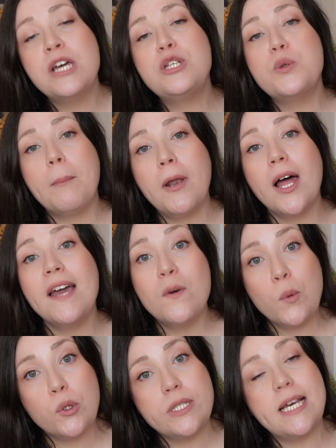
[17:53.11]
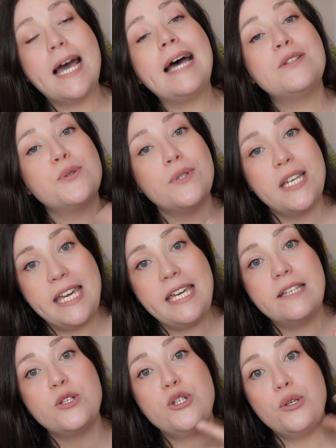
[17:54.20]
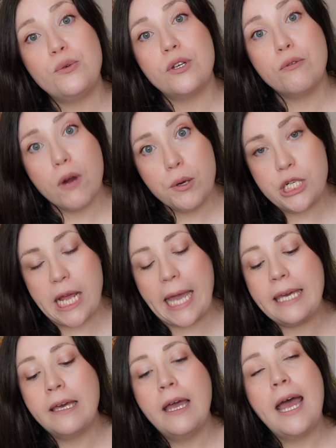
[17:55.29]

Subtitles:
to apply the water and or the heat to the crochet.